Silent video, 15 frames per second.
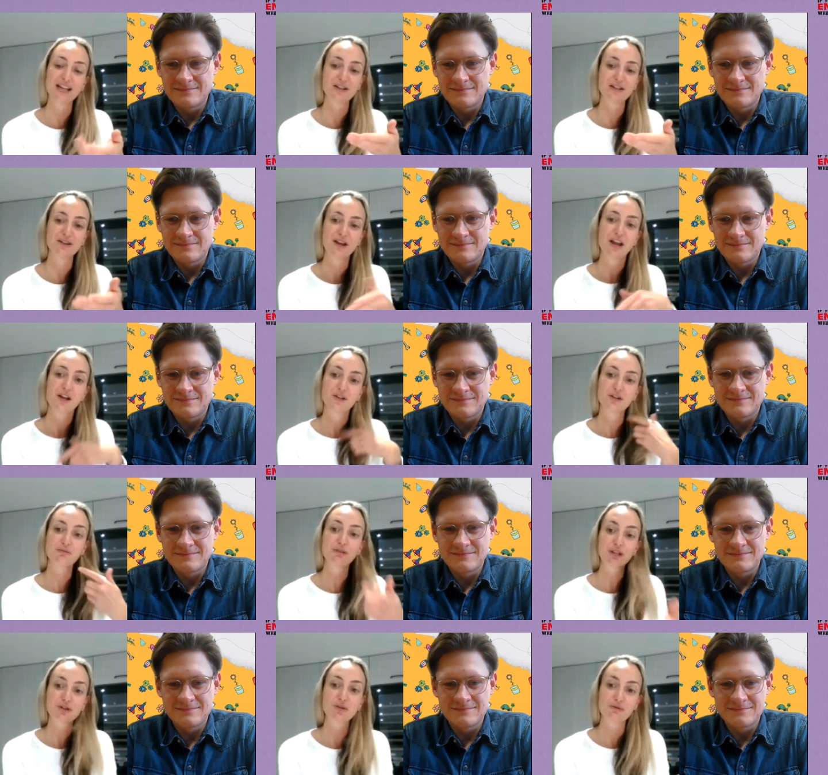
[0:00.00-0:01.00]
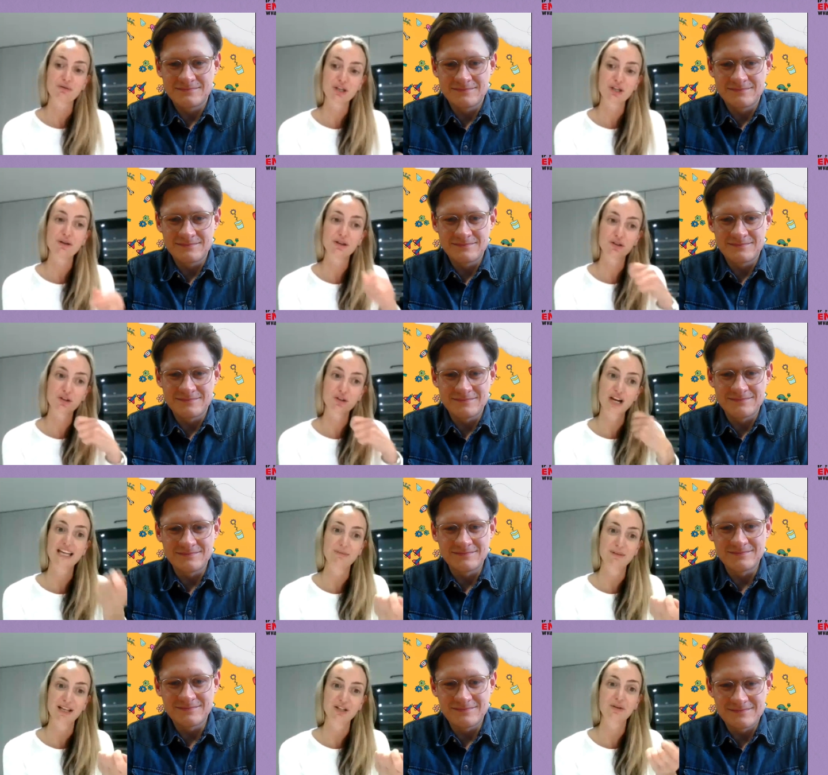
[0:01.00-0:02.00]
Speaker 1: you're trying to to restore a tooth and
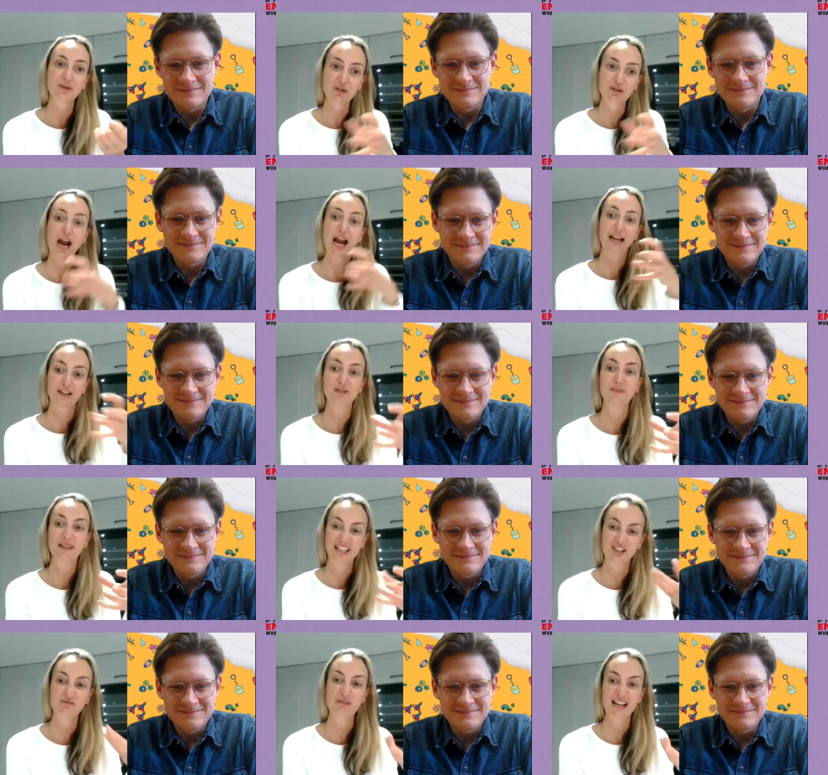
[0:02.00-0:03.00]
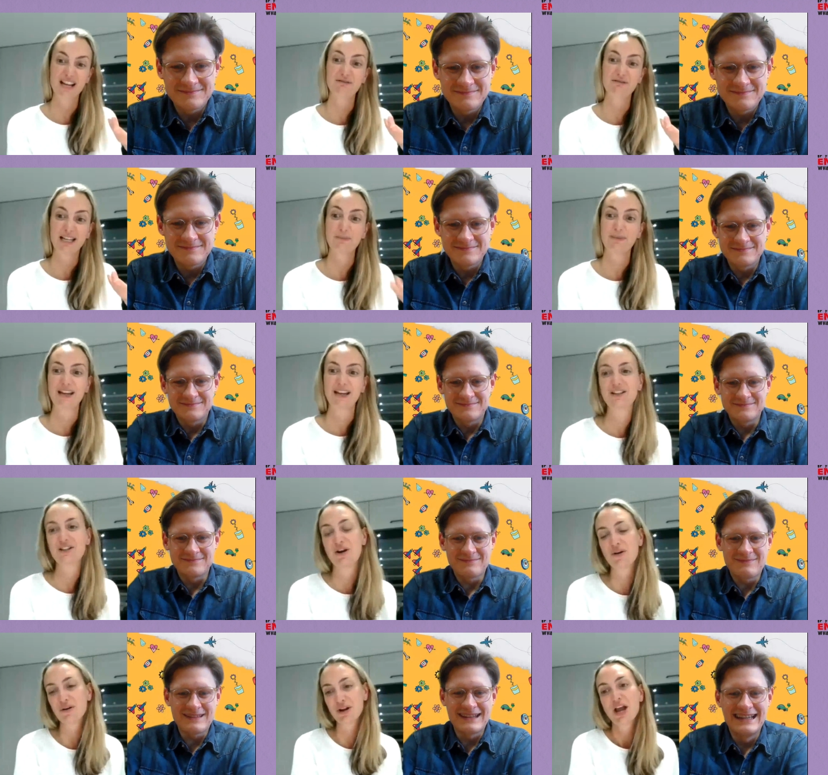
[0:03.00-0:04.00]
try and keep that tooth dry and somebody has a really really
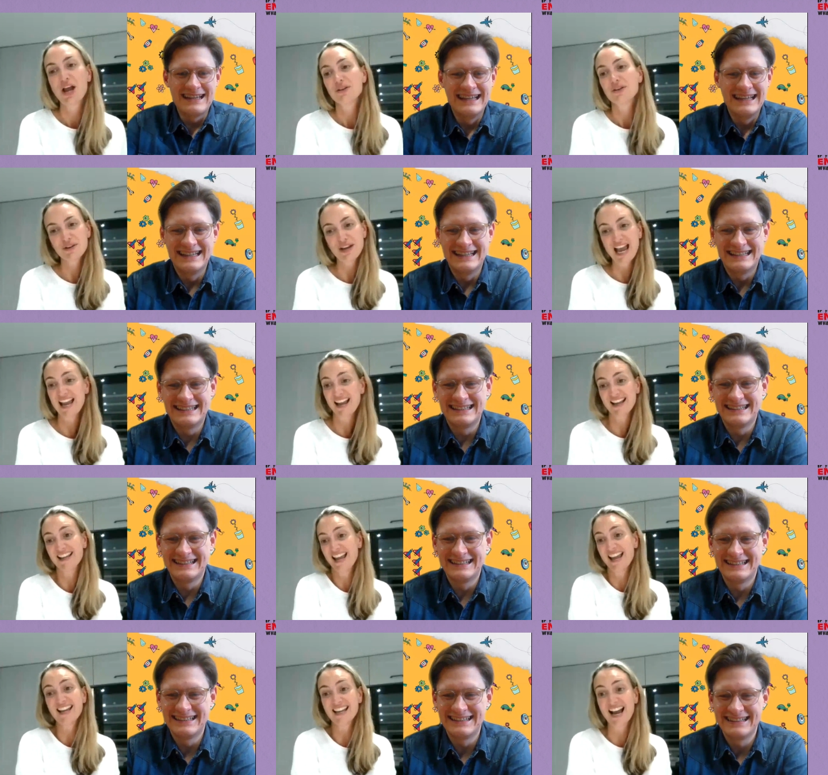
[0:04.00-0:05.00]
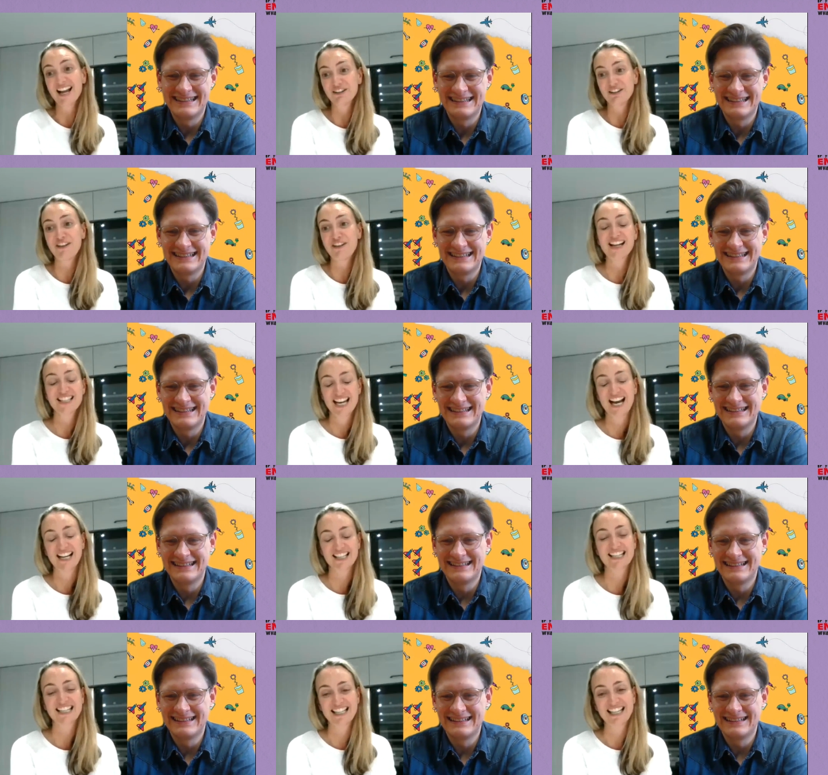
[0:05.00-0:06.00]
big tongue so yeah it, it can
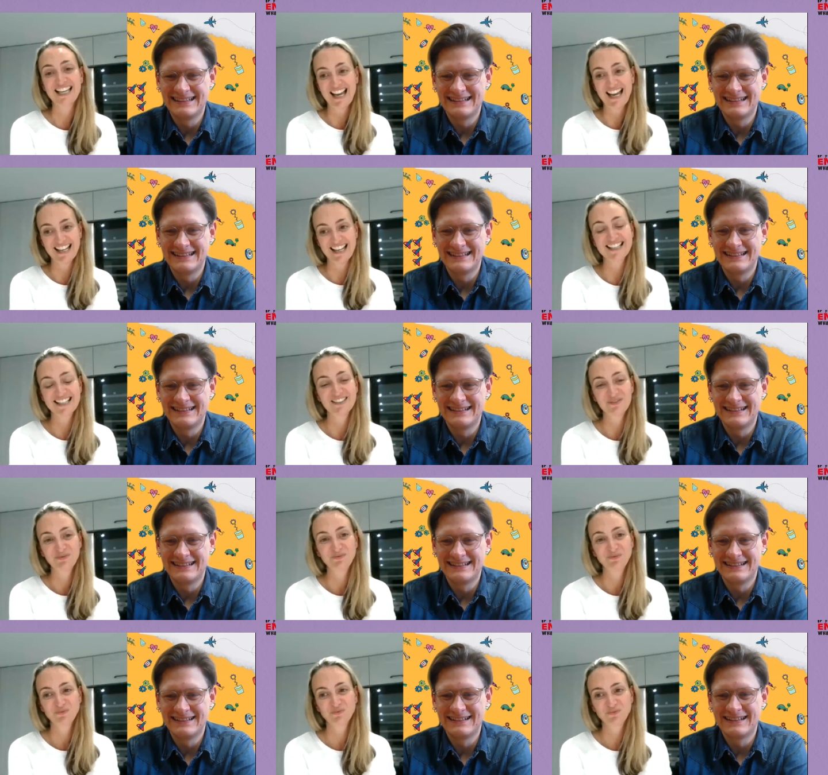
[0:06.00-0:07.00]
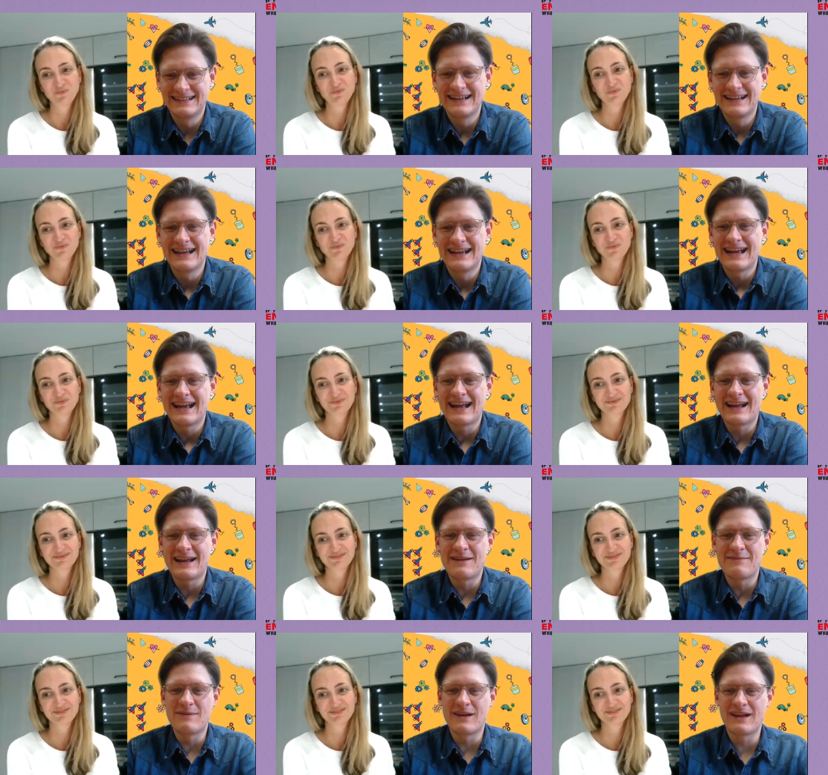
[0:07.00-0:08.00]
affect it
Speaker 2: actually yes
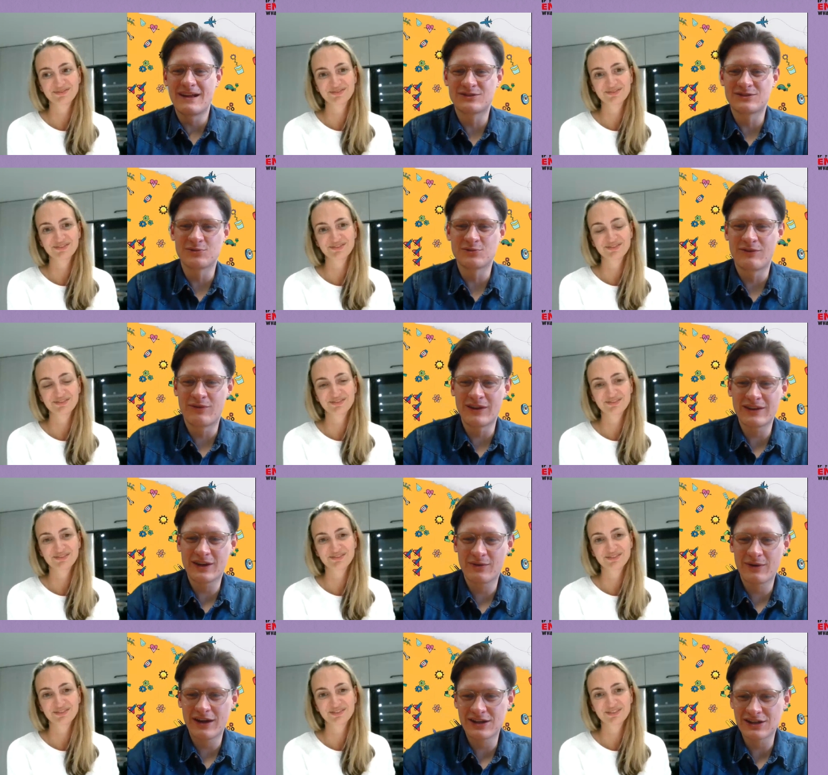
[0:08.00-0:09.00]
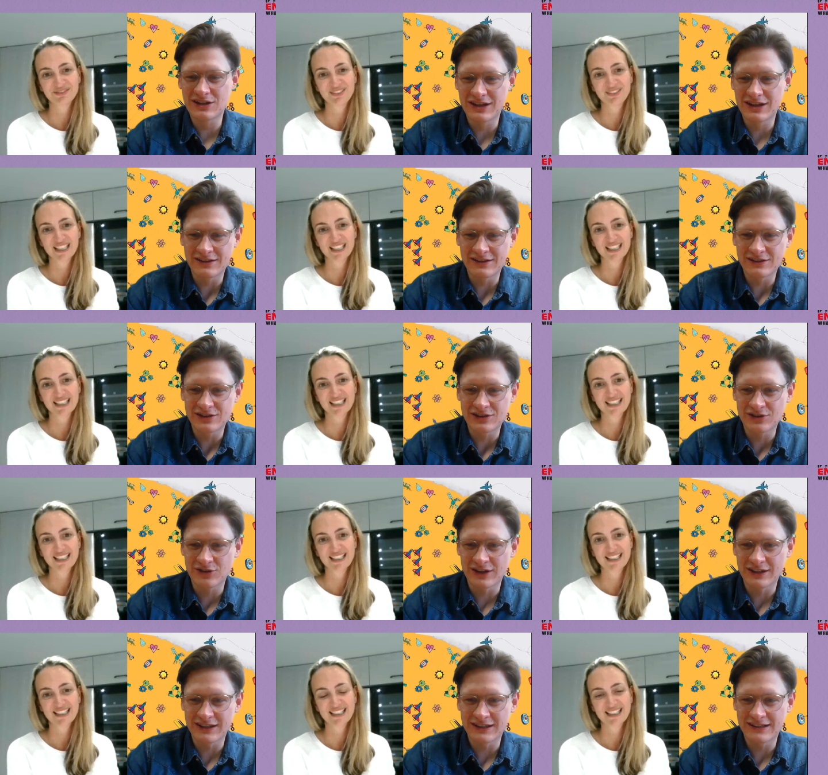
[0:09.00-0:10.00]
um, so we've got a question, and
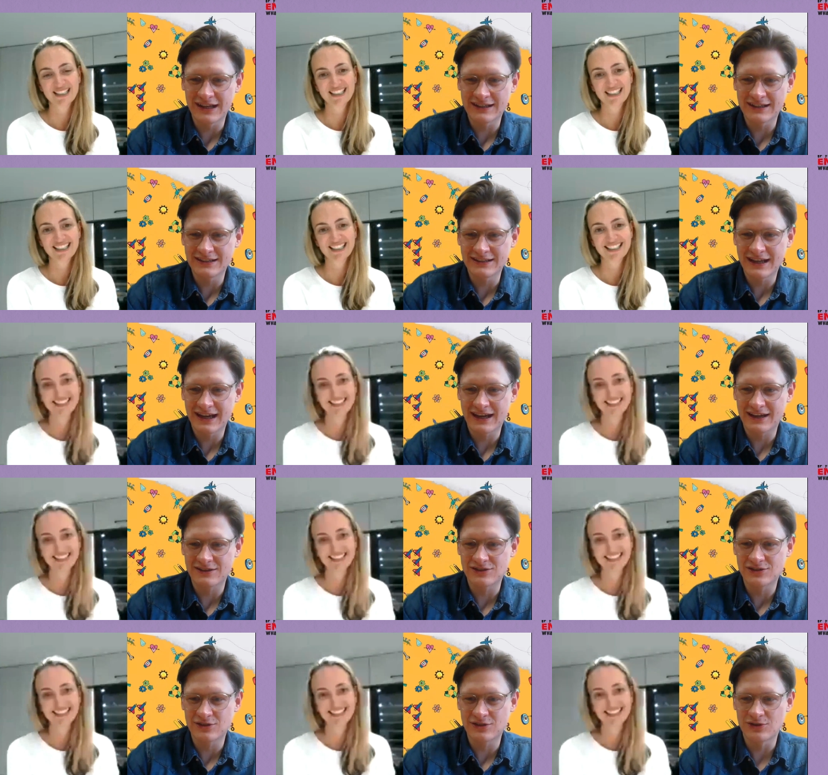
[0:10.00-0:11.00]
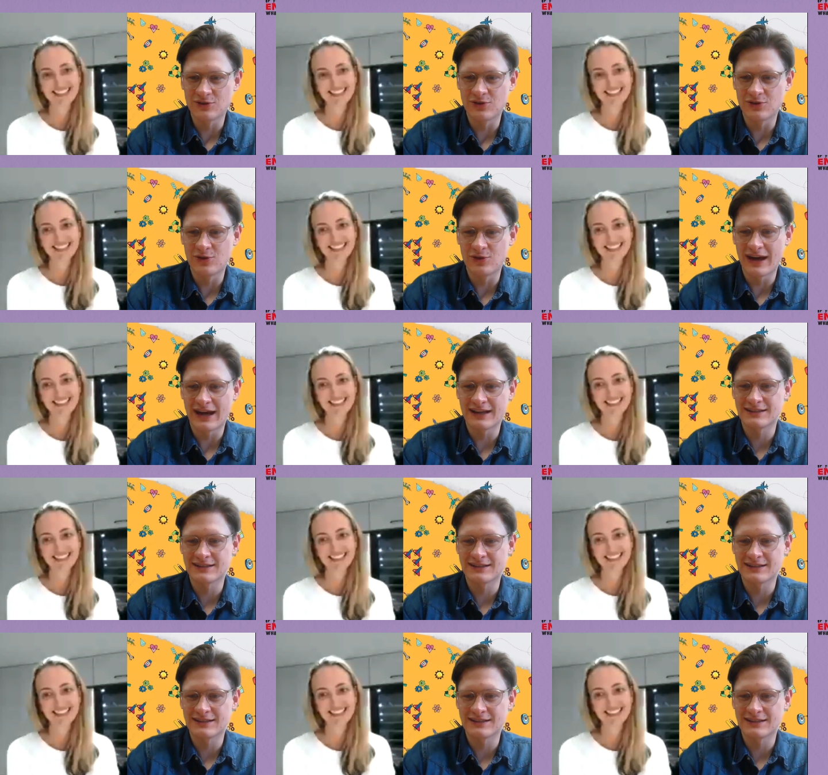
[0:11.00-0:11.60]
sorry, I didn't, I didn't catch who who